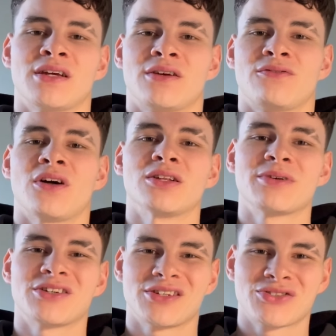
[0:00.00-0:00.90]
Follow
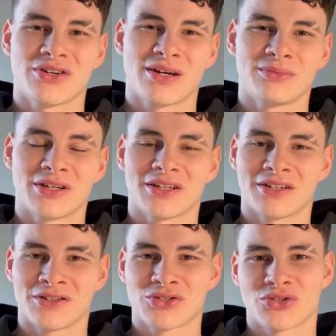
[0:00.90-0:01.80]
me on Instagram, link in
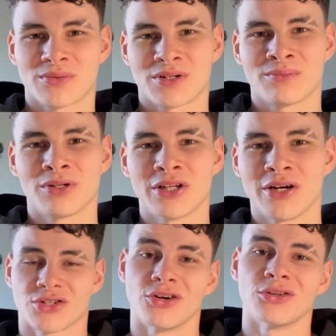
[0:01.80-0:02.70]
the description
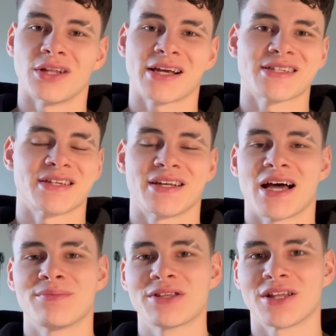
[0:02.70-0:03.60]
below. So like I said,
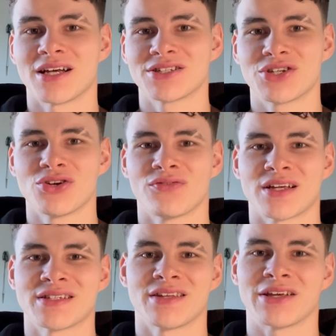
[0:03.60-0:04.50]
I'd be lying to you if I
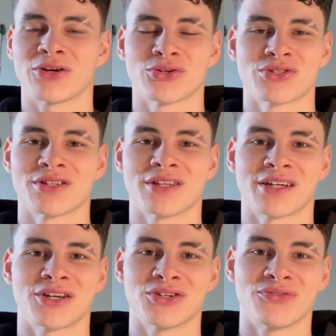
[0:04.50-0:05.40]
said that girls didn't like
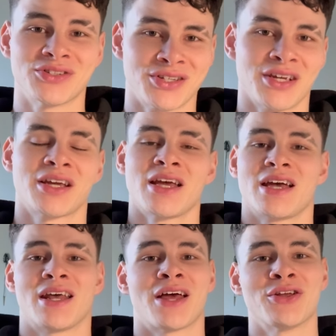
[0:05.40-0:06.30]
a good physique.
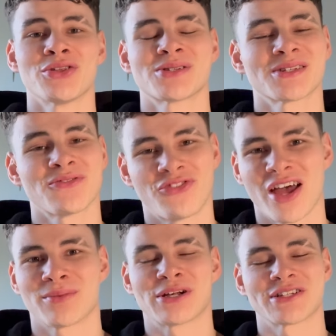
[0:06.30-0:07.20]
And I know this is a
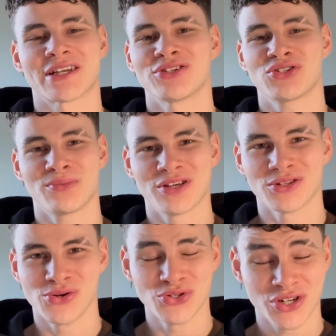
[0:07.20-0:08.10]
fact because I used to be a
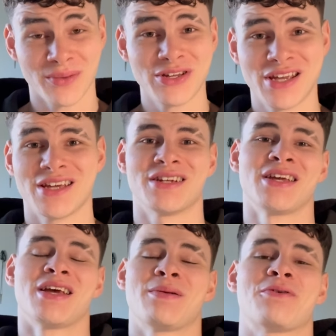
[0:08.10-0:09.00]
little chubby kid
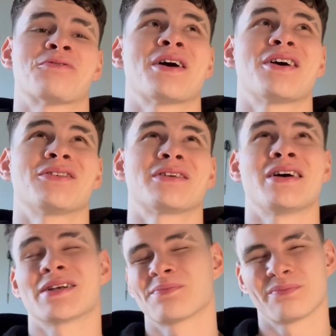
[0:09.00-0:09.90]
around,
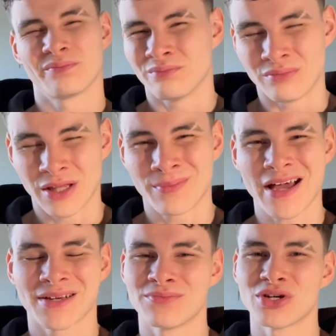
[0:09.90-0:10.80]
like,
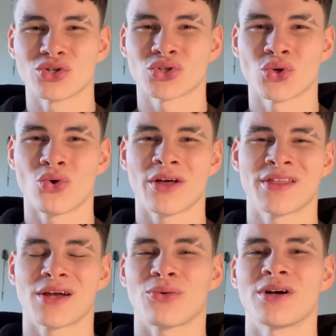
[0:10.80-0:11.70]
back in middle school, I
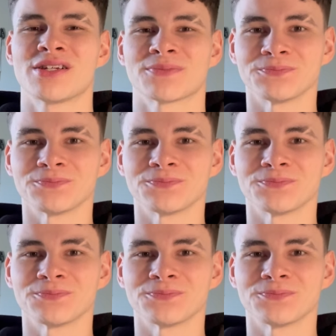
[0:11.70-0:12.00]
think it was,